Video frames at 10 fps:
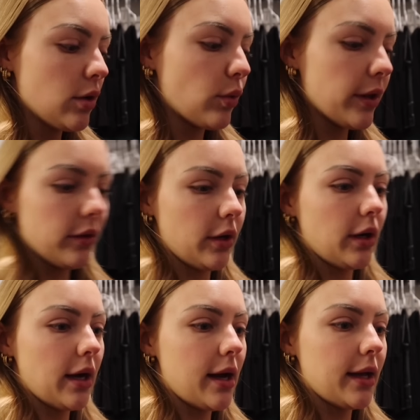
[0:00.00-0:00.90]

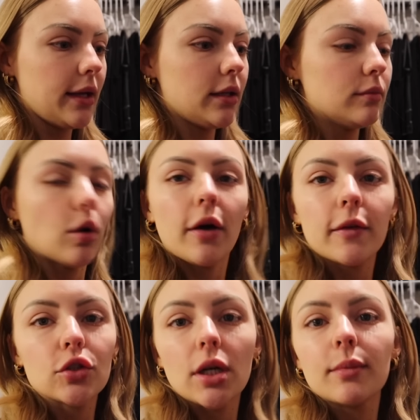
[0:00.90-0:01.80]
Whether I walk on
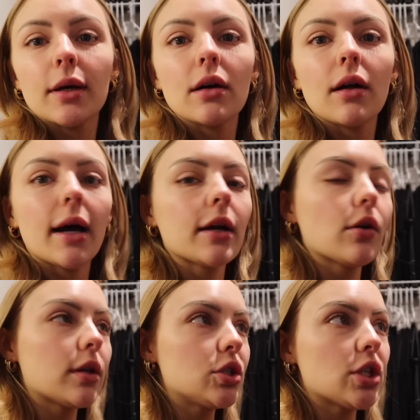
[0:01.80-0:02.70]
the treadmill, I go
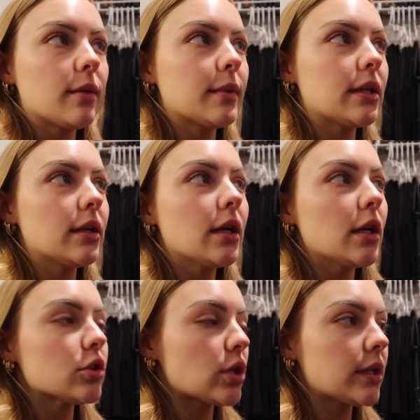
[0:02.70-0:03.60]
to the gym and
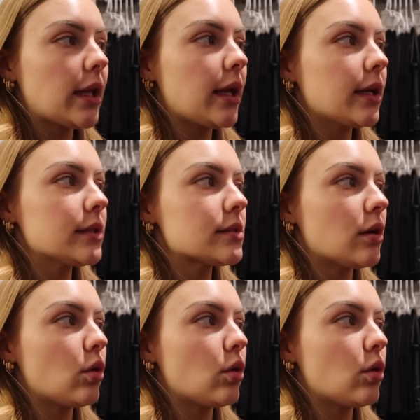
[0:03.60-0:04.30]
train legs,